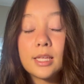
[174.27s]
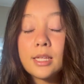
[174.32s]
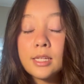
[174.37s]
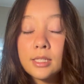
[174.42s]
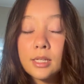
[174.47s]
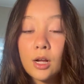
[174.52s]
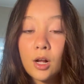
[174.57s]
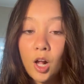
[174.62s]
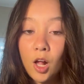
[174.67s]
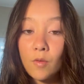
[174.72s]

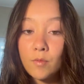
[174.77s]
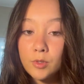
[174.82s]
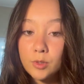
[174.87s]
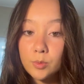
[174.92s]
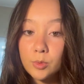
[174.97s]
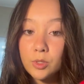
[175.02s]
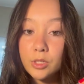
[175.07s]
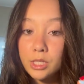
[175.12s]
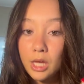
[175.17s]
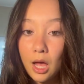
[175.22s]
and
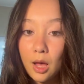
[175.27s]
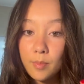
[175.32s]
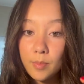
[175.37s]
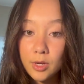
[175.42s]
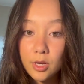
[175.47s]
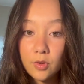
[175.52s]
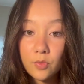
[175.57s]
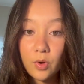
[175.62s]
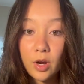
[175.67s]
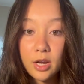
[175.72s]
uncomfortable is
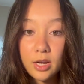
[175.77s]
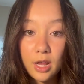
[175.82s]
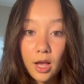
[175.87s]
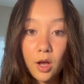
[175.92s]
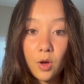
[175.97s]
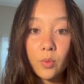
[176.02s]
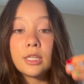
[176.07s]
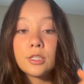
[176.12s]
happening right now.